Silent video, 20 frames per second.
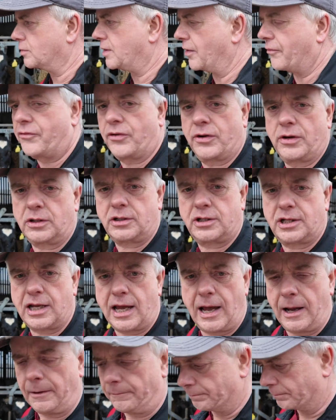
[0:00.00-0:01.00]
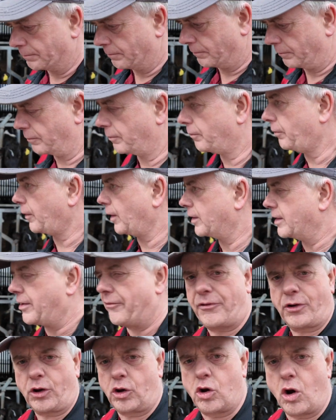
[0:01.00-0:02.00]
different cut
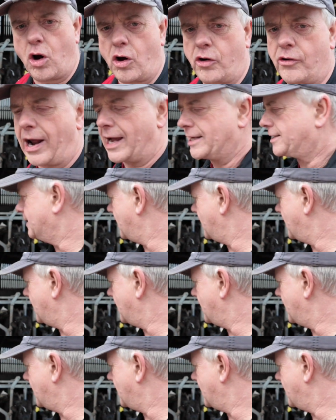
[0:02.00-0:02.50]
of grass